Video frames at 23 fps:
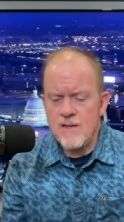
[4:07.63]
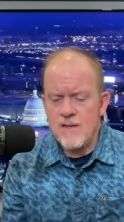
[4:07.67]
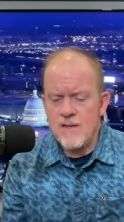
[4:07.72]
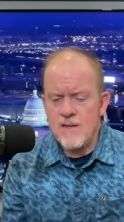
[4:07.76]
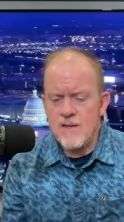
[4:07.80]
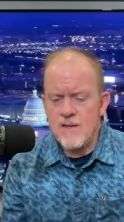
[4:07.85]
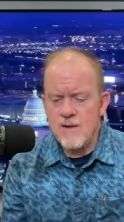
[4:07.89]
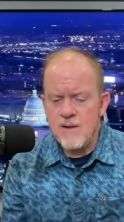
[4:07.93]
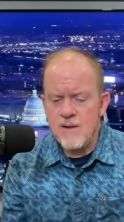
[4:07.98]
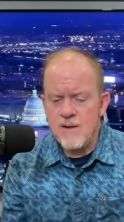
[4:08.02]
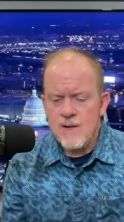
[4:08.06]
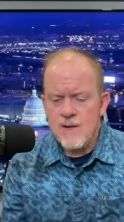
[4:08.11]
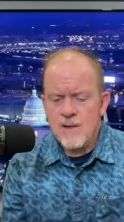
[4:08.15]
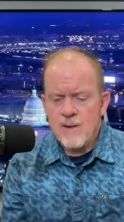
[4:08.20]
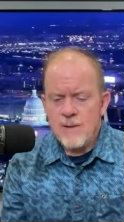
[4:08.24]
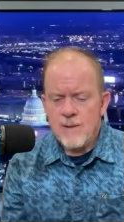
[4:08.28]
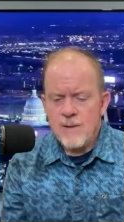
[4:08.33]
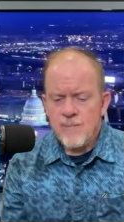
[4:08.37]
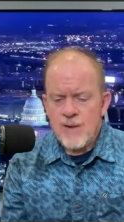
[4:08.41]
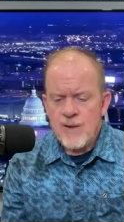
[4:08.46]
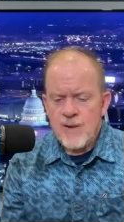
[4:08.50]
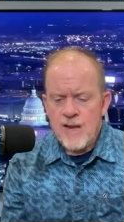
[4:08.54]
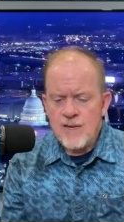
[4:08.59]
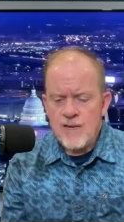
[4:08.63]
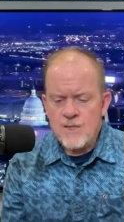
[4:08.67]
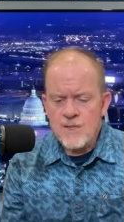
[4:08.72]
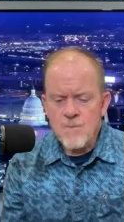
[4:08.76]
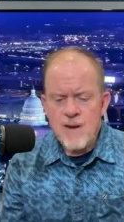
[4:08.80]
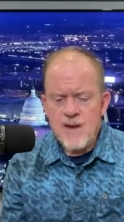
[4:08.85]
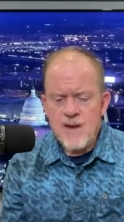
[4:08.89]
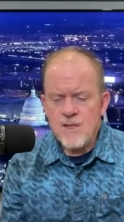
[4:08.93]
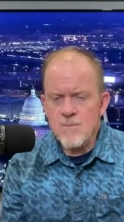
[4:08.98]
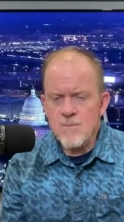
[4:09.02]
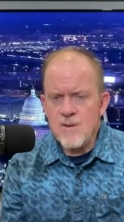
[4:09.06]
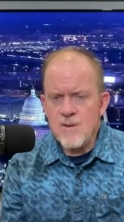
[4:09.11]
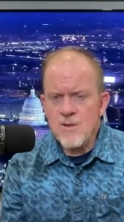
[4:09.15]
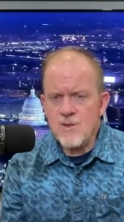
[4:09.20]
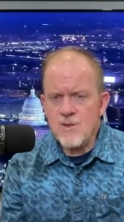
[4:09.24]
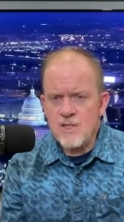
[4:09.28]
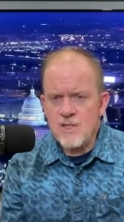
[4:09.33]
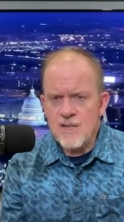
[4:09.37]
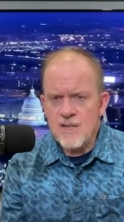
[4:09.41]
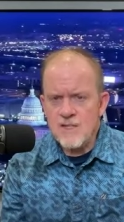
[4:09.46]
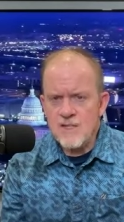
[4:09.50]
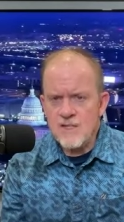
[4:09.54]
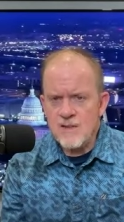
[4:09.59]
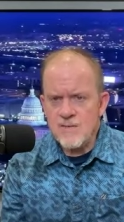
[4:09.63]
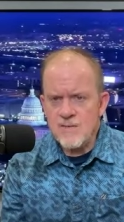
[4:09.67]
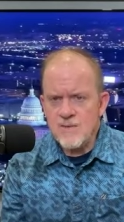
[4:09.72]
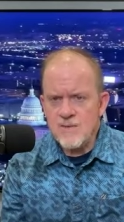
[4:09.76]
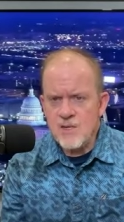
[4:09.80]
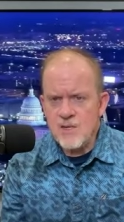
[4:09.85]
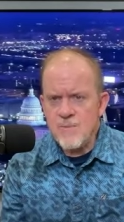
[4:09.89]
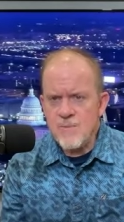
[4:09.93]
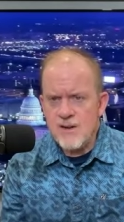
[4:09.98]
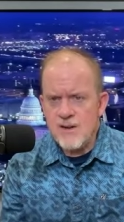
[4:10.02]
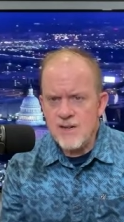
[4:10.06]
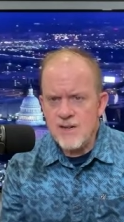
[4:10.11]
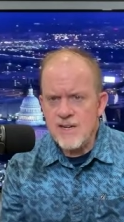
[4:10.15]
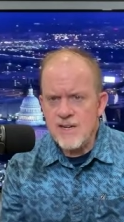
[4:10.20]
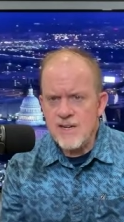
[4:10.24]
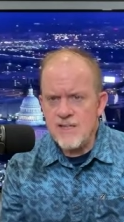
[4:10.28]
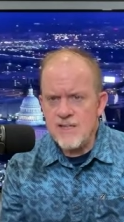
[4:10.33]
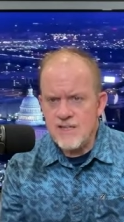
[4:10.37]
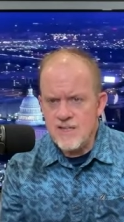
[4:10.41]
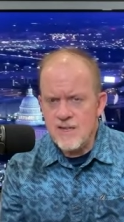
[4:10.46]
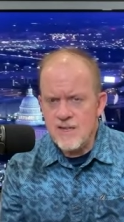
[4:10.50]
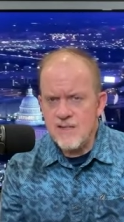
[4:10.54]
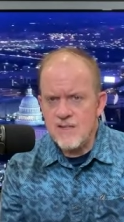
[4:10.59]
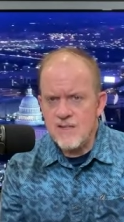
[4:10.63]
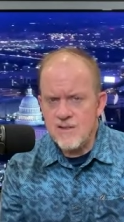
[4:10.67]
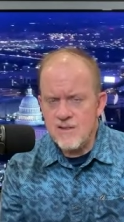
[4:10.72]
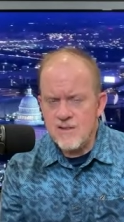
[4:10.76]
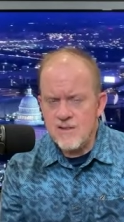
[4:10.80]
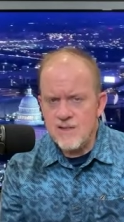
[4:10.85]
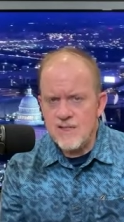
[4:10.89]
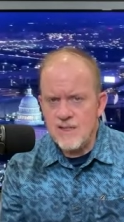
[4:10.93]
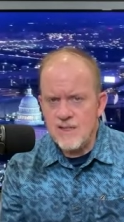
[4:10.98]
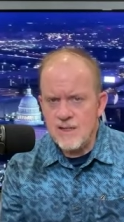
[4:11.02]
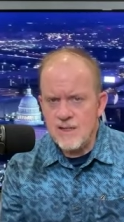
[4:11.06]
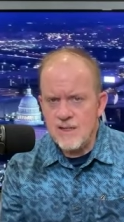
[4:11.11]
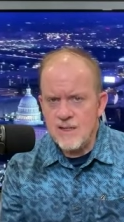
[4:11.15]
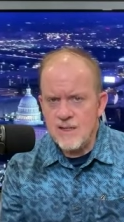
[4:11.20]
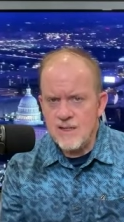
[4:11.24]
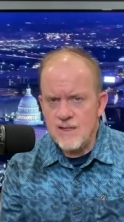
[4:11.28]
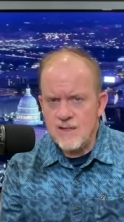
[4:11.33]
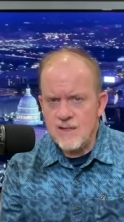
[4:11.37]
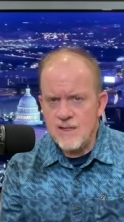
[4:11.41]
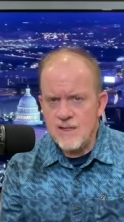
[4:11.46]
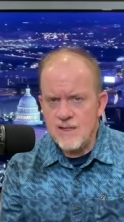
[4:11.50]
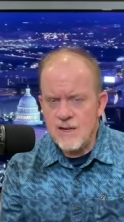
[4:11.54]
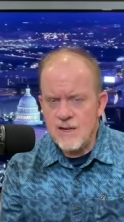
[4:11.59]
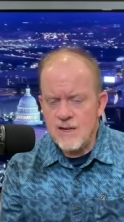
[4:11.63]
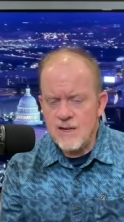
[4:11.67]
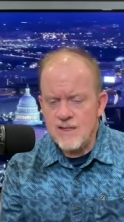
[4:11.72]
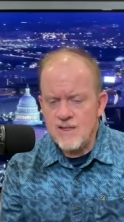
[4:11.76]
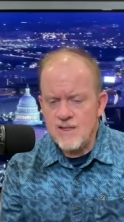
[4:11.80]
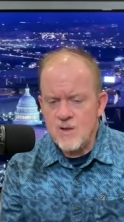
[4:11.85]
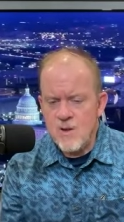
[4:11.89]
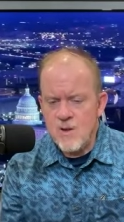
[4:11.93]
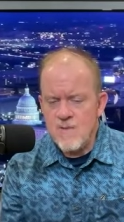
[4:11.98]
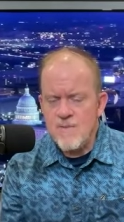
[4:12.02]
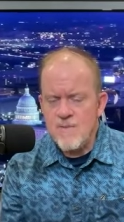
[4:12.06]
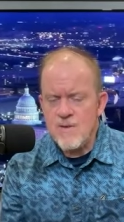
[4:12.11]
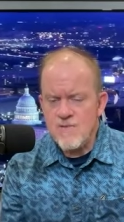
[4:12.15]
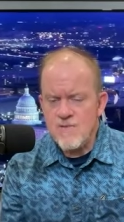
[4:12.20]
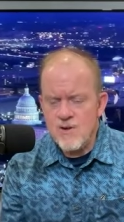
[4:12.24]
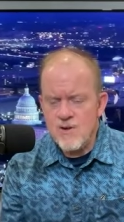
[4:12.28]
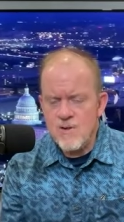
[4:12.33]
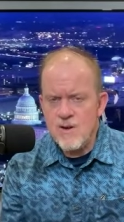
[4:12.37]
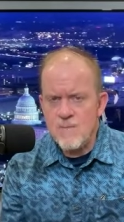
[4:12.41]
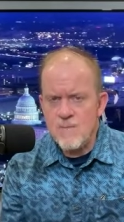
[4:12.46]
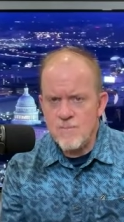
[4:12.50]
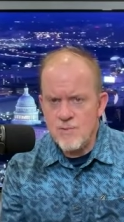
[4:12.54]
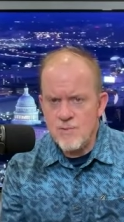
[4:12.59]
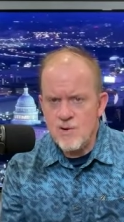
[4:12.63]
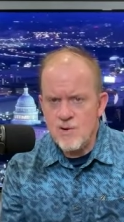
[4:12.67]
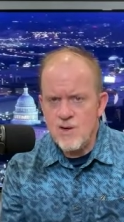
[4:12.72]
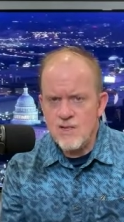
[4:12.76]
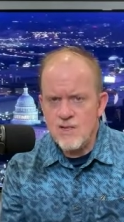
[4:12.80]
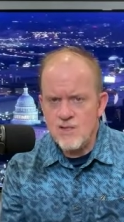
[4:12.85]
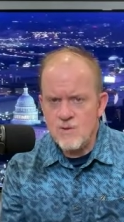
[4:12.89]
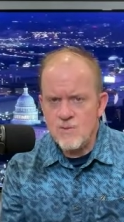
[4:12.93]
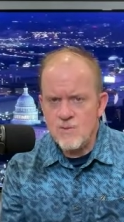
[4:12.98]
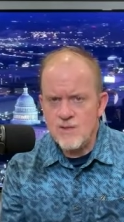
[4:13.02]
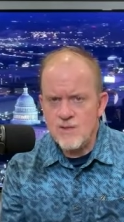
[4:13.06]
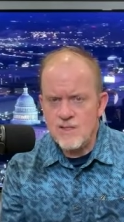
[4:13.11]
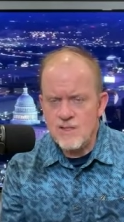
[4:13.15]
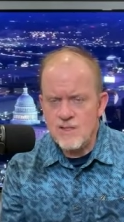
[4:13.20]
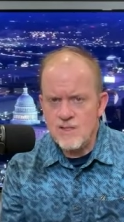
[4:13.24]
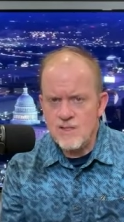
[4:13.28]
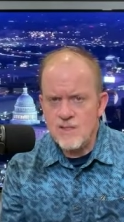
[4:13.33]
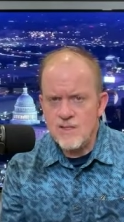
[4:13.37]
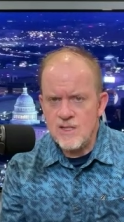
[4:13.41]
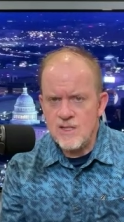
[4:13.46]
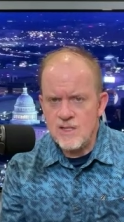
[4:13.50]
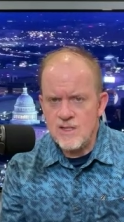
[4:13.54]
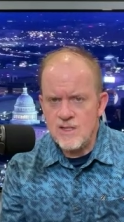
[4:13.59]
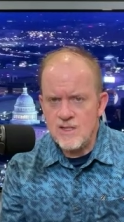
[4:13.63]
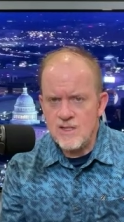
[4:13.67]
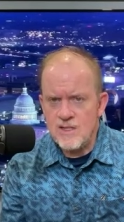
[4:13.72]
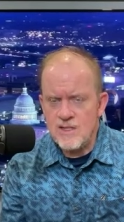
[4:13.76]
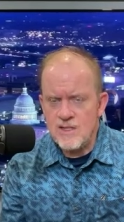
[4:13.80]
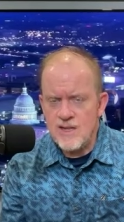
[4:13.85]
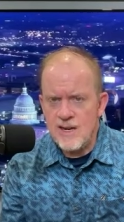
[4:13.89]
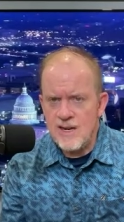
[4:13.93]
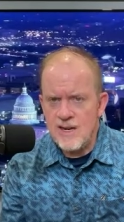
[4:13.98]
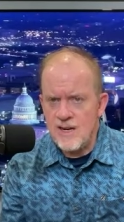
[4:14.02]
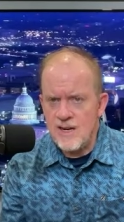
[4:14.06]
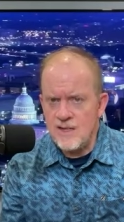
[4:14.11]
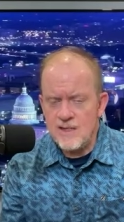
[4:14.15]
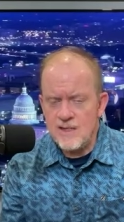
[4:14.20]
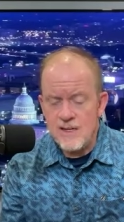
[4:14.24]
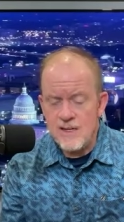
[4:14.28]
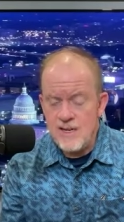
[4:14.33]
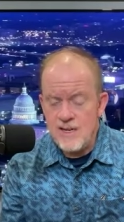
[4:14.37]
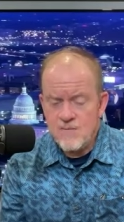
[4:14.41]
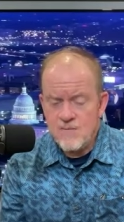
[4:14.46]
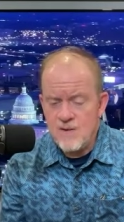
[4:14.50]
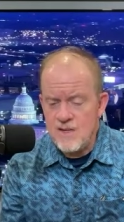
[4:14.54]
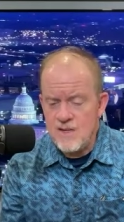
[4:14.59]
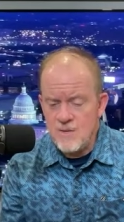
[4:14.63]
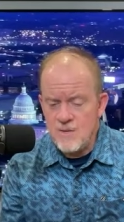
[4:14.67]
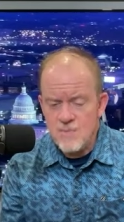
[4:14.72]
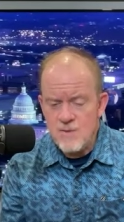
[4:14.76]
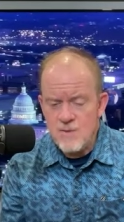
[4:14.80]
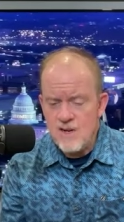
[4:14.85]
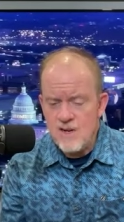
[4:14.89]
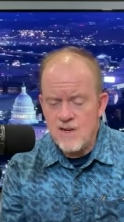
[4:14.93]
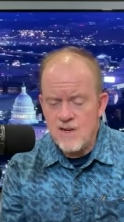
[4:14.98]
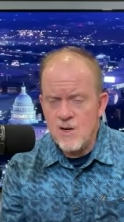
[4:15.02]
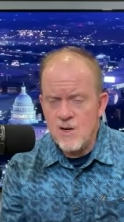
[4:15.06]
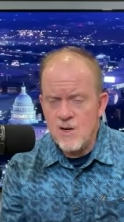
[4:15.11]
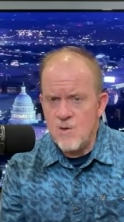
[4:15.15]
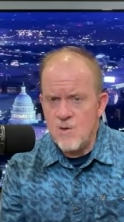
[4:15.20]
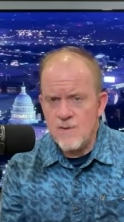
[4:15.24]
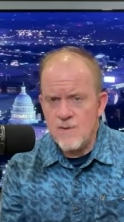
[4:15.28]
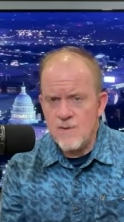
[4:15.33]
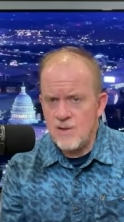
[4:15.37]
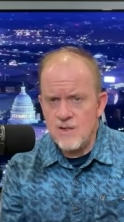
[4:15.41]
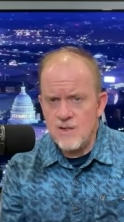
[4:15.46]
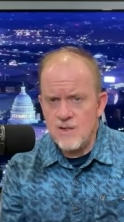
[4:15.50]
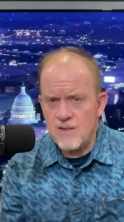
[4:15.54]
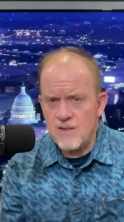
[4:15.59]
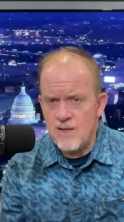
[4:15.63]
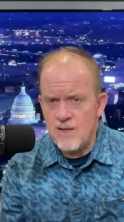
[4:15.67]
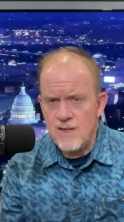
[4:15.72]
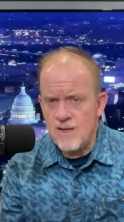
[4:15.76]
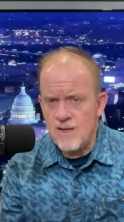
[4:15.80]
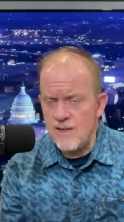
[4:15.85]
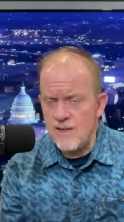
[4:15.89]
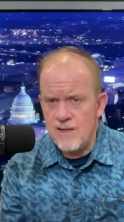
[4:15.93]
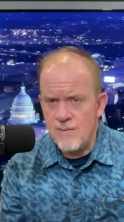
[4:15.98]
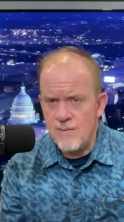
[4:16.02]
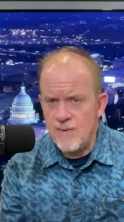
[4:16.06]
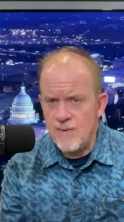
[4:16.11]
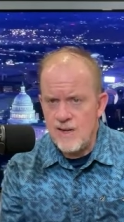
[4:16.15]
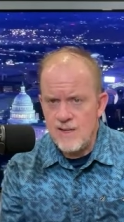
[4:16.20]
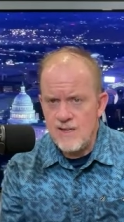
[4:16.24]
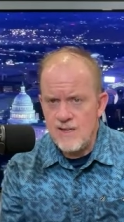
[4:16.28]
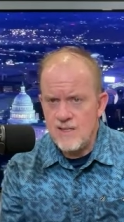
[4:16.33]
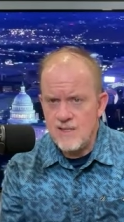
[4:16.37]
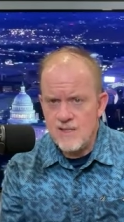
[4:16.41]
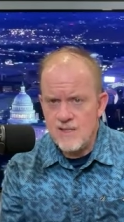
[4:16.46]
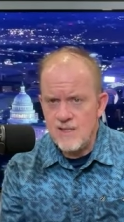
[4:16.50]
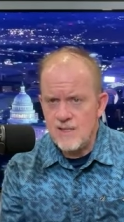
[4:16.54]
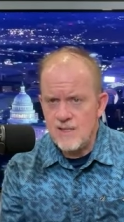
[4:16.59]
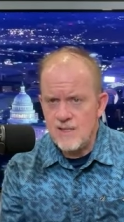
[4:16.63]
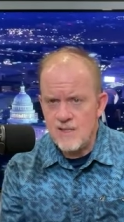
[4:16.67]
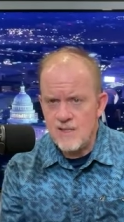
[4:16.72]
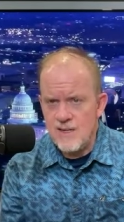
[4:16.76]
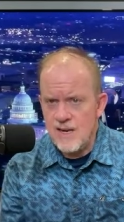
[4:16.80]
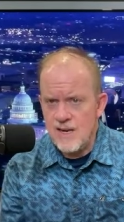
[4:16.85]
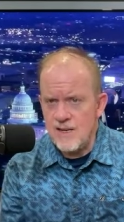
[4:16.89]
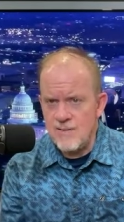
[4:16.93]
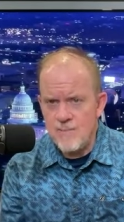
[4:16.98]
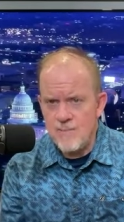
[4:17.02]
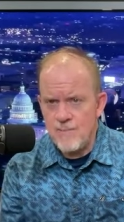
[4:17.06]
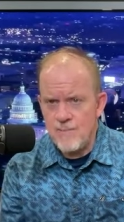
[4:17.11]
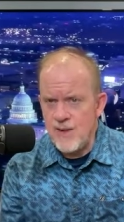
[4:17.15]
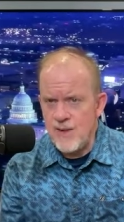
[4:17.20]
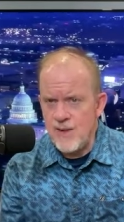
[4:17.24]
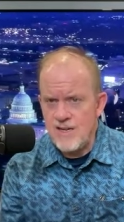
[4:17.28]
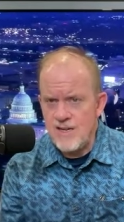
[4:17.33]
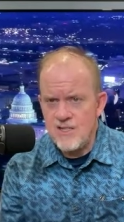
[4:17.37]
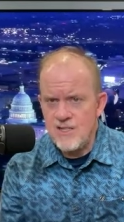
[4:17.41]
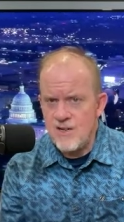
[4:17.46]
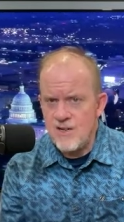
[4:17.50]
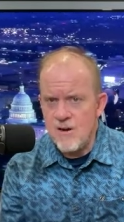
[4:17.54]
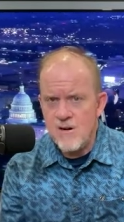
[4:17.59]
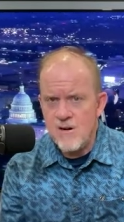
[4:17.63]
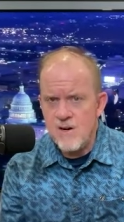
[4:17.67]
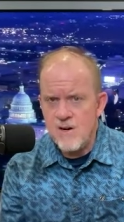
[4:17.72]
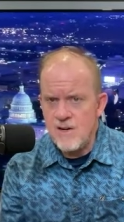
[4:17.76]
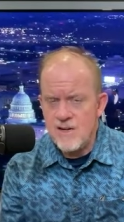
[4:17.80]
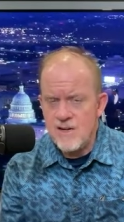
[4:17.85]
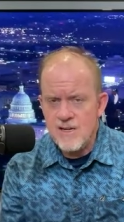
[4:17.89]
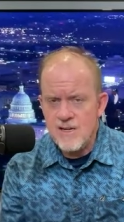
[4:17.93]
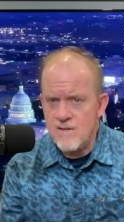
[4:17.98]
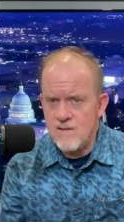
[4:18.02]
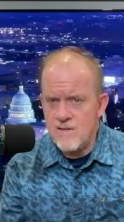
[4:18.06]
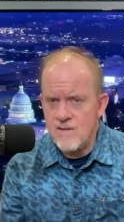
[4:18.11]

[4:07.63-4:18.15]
Uh, he's made the most sense of just about any senator, uh, and and so I've been very impressed with his uh, stand, and he's he's been unequivocal on it. I mean, he's just hey, they started it,